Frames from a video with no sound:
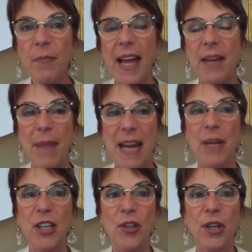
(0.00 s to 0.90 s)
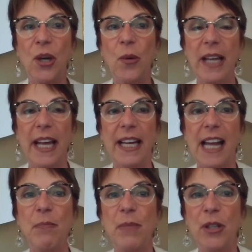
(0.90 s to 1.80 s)
Maymay. You can go ahead
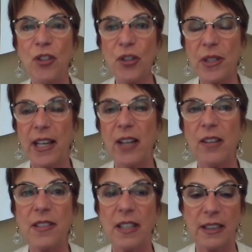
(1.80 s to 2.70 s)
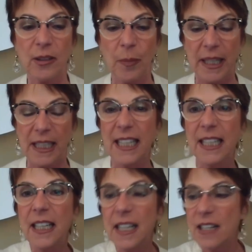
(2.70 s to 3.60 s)
and mute yourselves a little bit.
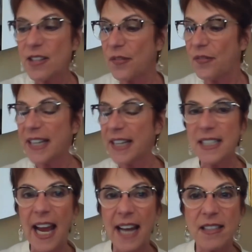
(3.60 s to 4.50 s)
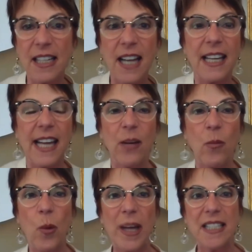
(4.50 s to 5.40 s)
So fantastic. I
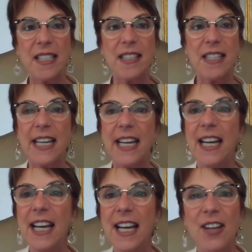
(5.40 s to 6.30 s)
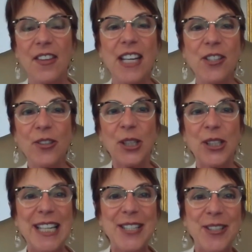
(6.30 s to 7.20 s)
can't wait to see. These
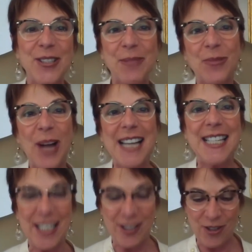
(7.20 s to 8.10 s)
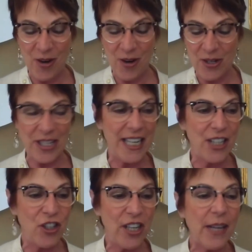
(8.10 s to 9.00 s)
are some rising stars in
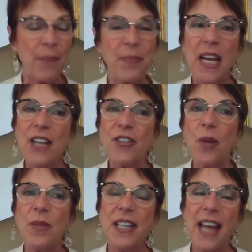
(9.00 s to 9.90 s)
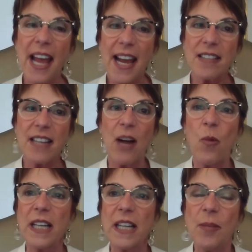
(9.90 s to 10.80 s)
AGEA. So next I
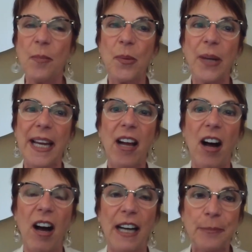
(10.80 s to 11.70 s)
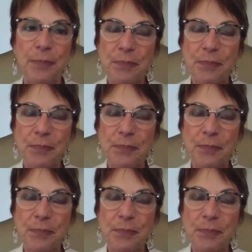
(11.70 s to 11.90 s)
want to bring on